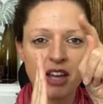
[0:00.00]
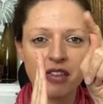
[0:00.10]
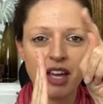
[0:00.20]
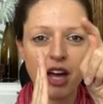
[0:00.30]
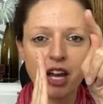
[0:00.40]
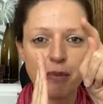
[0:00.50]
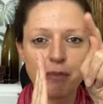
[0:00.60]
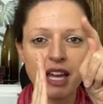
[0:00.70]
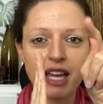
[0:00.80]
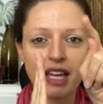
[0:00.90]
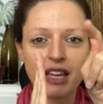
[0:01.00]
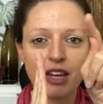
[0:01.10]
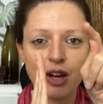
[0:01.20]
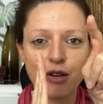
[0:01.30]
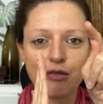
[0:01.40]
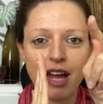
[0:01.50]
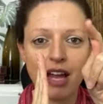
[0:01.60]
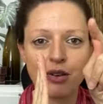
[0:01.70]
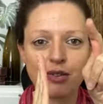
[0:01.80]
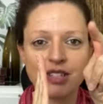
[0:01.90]
They kind of peak
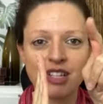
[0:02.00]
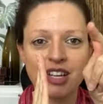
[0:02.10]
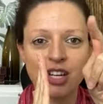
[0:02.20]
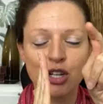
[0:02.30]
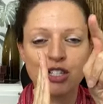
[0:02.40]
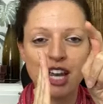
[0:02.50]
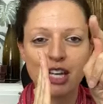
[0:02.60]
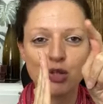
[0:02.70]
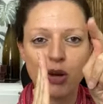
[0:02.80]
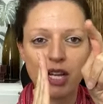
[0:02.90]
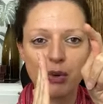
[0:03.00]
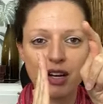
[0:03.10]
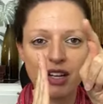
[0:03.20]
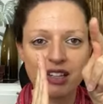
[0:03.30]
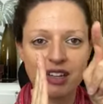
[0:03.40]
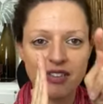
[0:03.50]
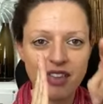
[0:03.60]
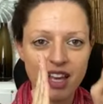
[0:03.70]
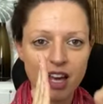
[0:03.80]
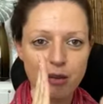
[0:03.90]
around day 21 and then
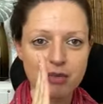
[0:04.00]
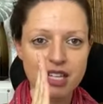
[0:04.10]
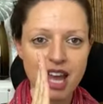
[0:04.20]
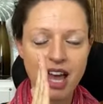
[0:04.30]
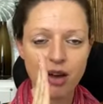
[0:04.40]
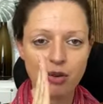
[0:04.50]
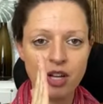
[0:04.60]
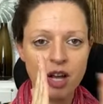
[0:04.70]
they come down.